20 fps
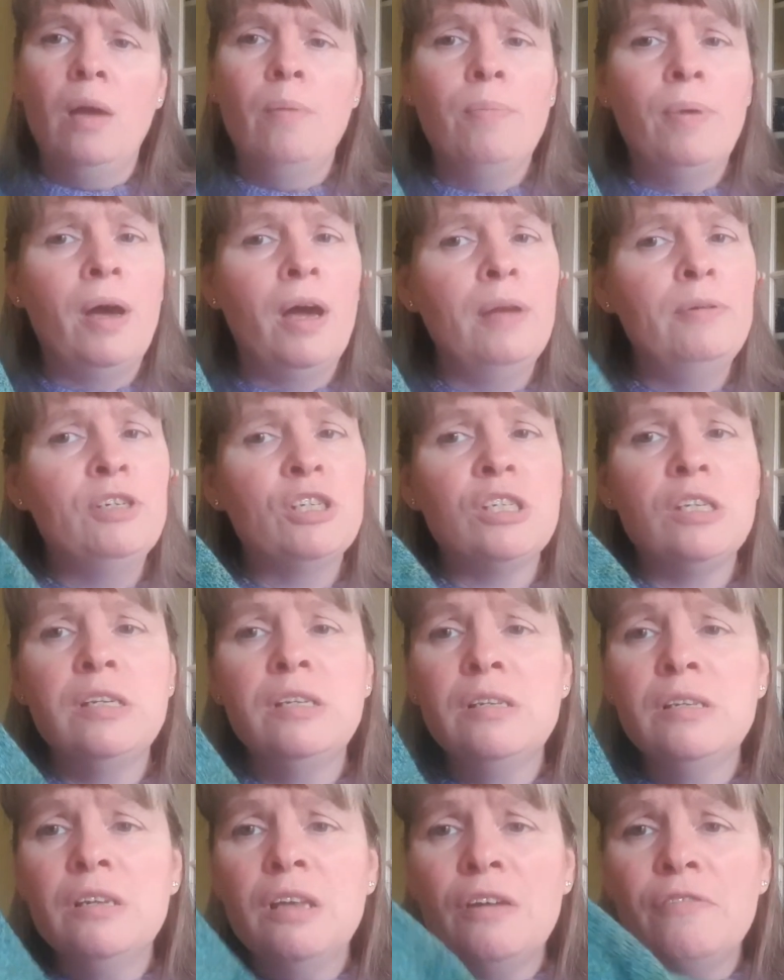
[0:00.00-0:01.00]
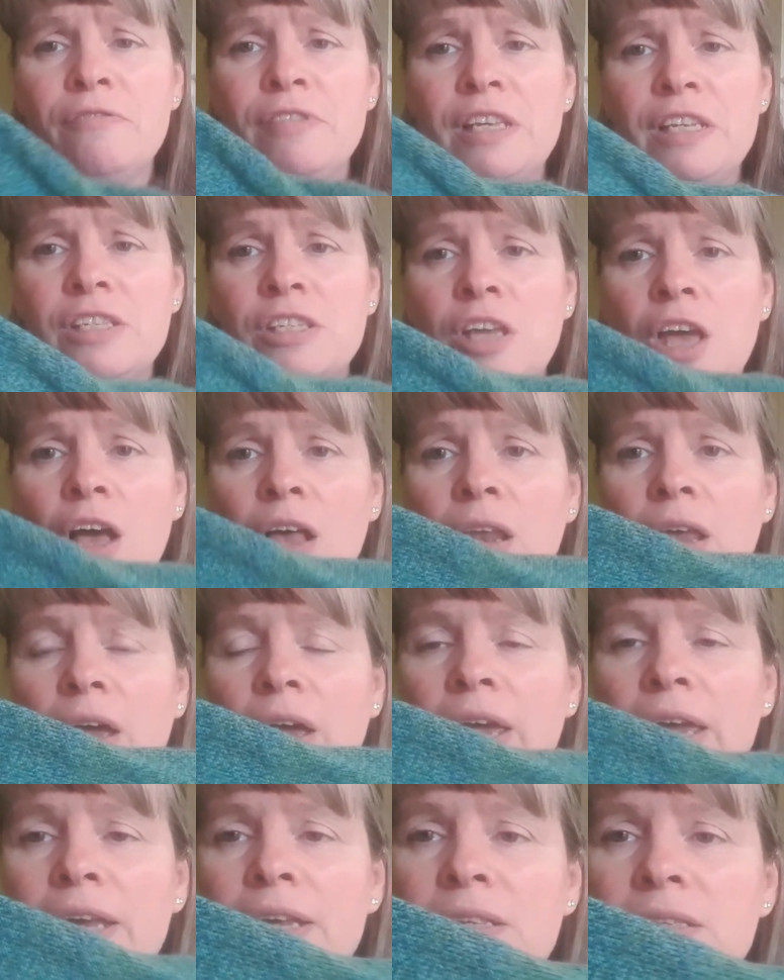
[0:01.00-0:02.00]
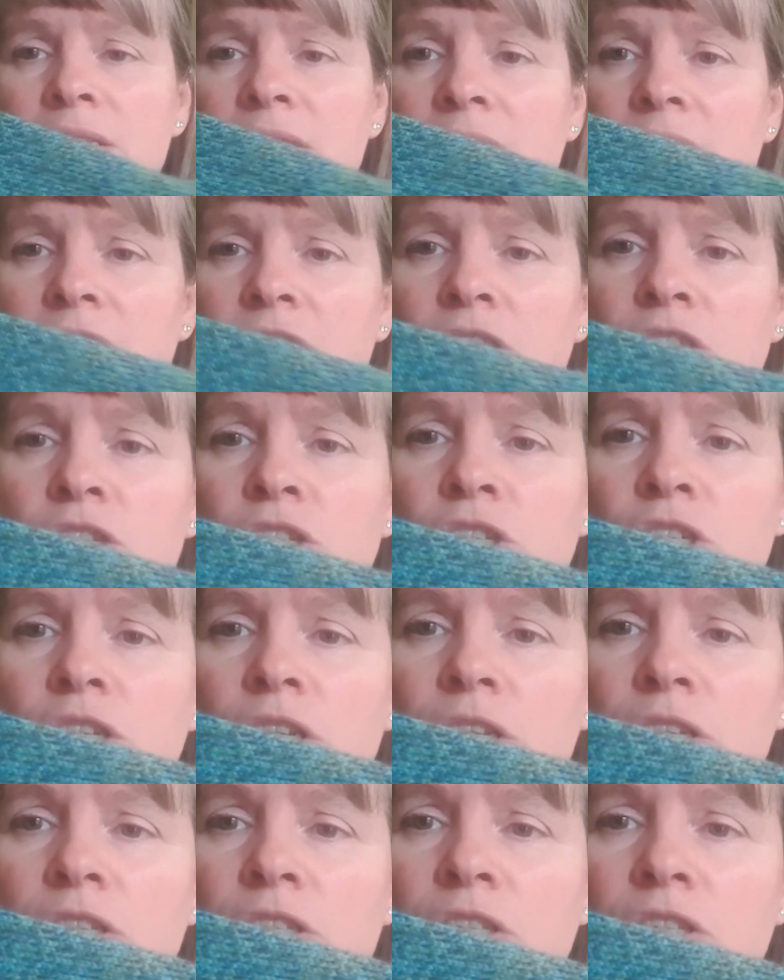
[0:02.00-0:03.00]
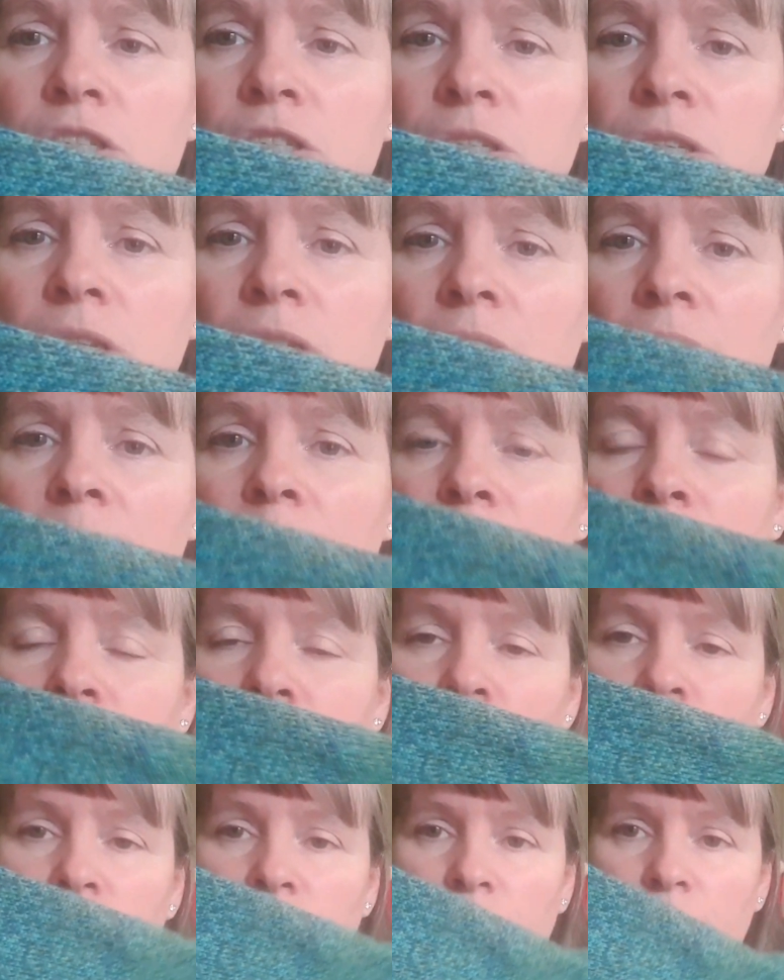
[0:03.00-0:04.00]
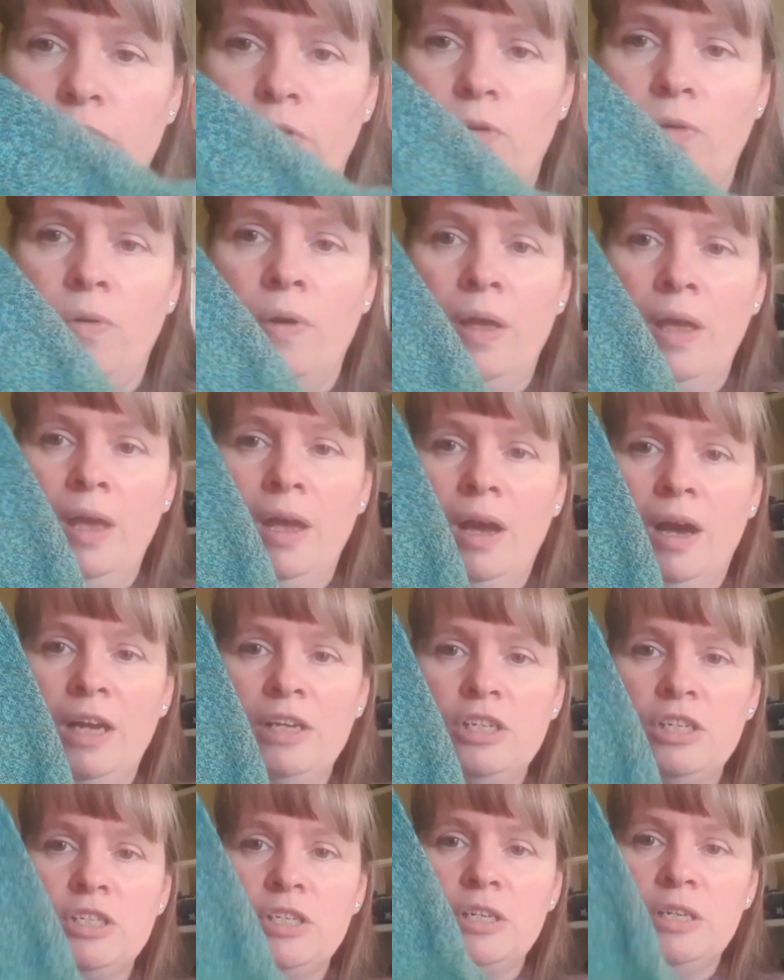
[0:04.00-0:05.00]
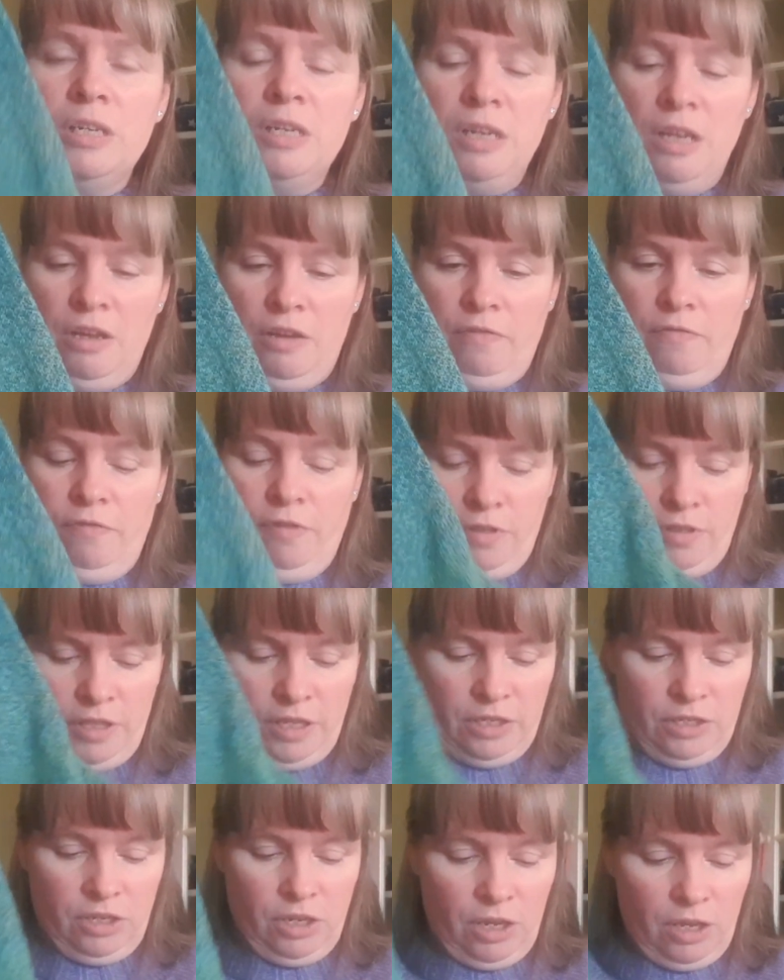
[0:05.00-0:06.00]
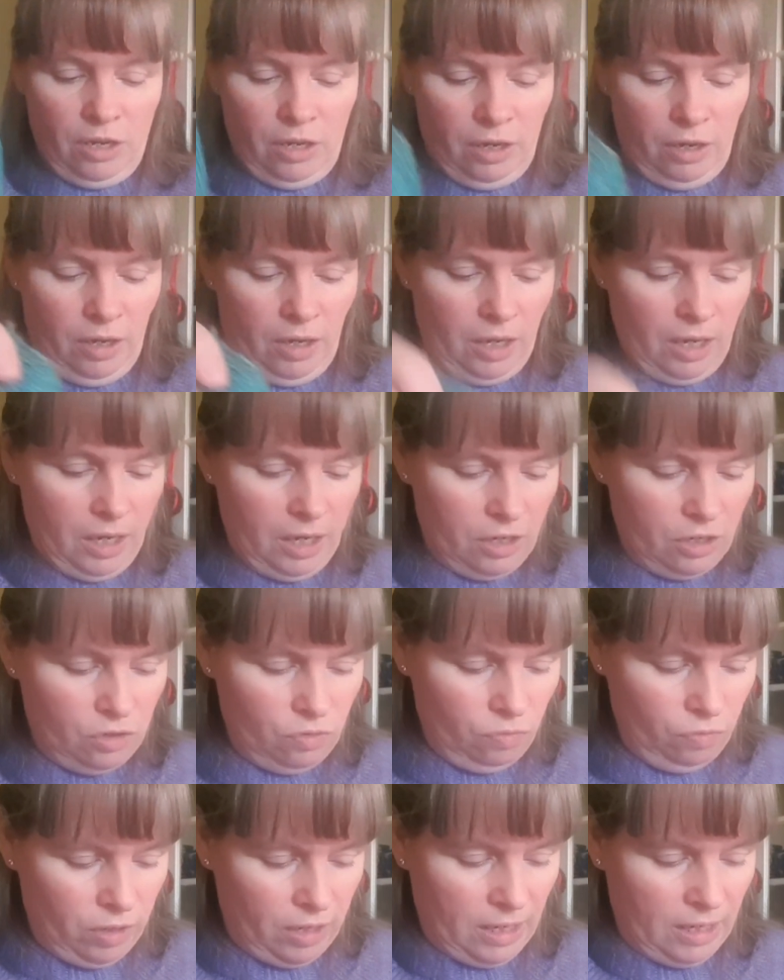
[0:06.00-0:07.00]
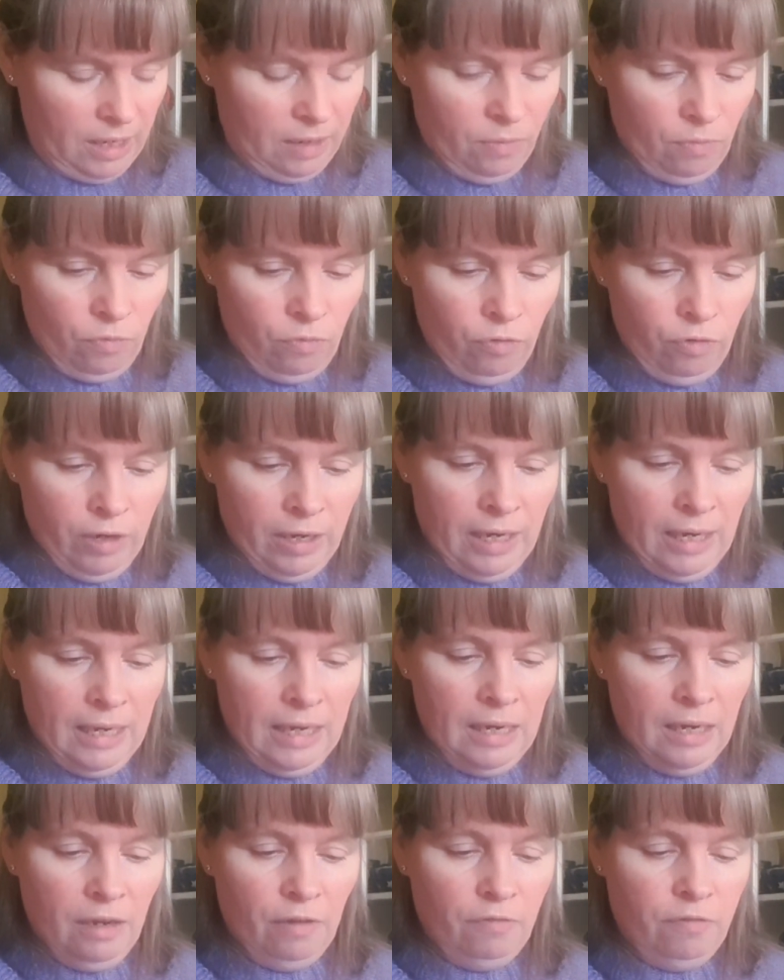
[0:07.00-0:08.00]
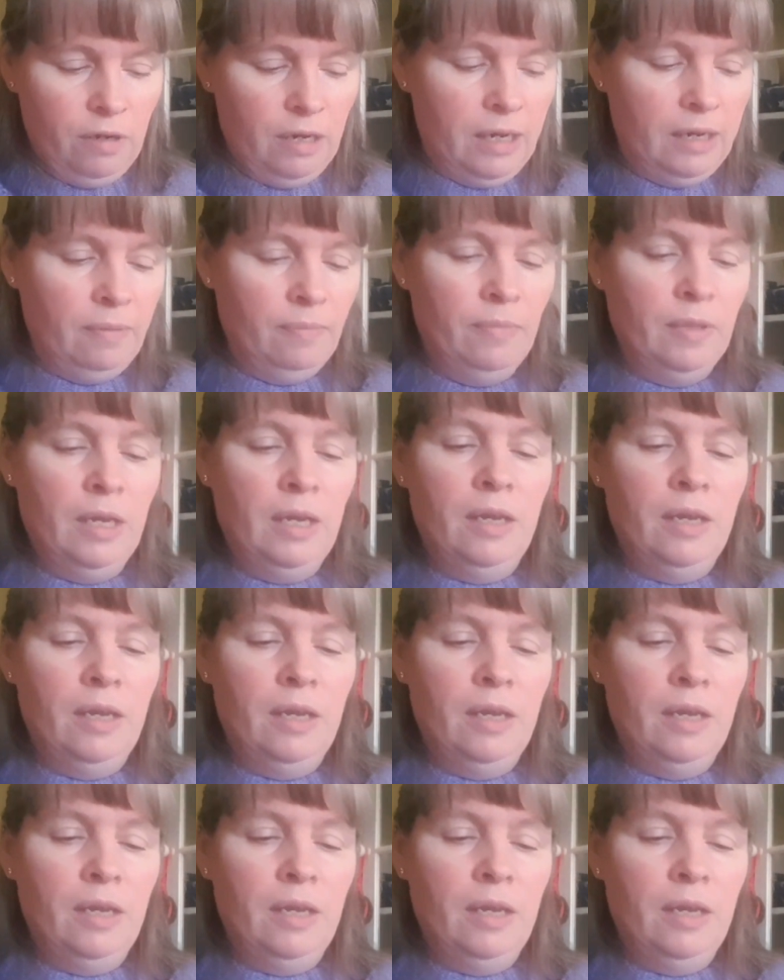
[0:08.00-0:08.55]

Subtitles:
But I just love this colour. Isn't it just beautiful? I just love this colour. It is really, really lovely.